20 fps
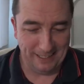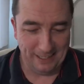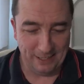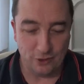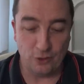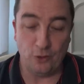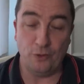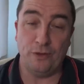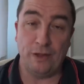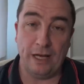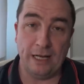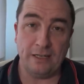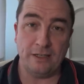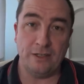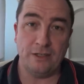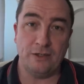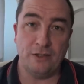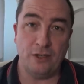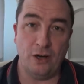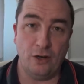So
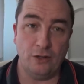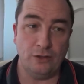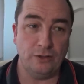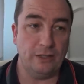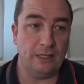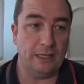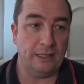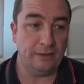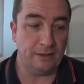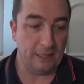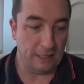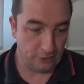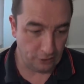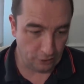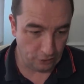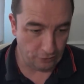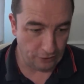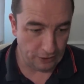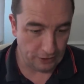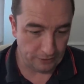thanks, Todd, and thanks,
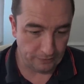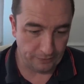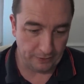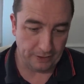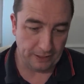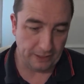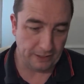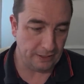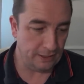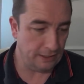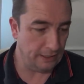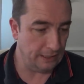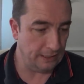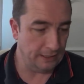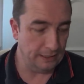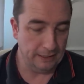Chris, for this,